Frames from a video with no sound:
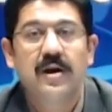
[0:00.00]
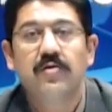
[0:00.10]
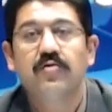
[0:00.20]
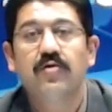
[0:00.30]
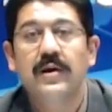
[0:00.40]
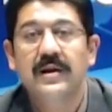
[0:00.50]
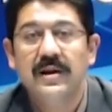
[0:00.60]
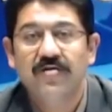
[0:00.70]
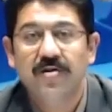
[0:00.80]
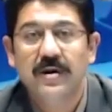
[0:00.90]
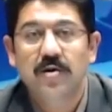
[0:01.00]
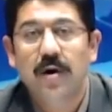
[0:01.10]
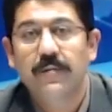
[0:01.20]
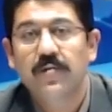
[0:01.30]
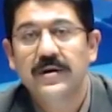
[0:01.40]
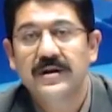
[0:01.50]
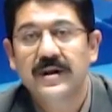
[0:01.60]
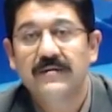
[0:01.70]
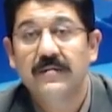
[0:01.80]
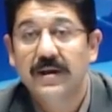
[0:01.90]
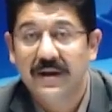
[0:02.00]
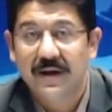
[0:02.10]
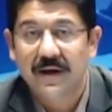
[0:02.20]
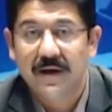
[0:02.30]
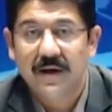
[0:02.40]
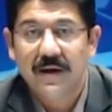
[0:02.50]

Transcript: to jointly chair COP27 meeting.